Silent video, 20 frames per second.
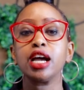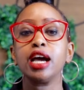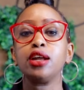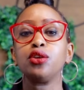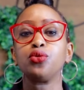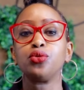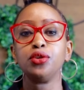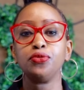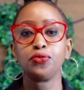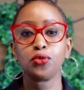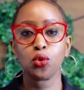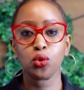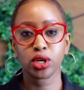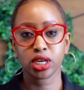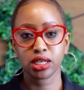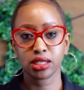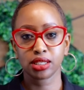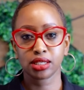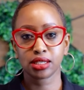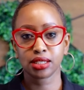and
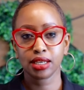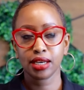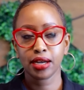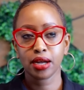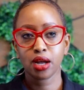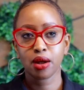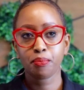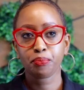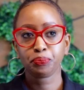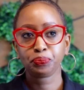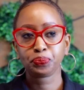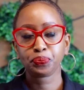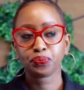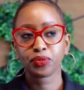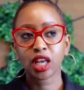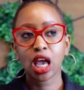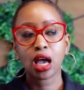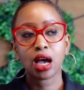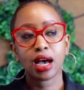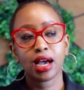refocus.
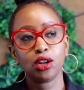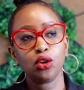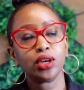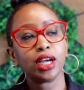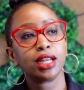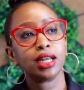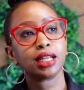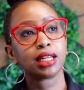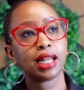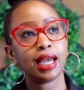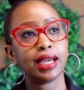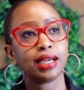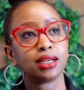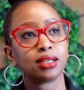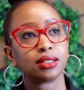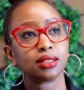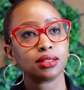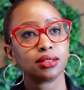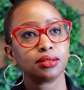I look at it like